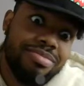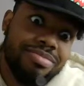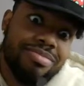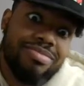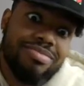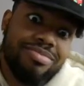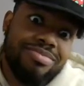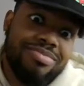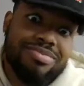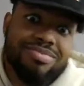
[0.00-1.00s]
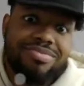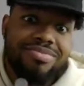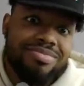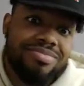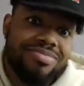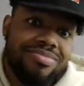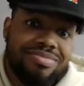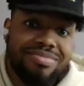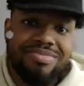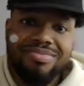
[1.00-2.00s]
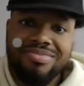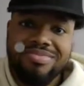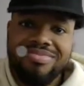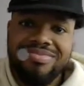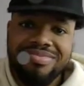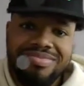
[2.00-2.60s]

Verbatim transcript: a gun with a fuck. D K, you go suck your mum.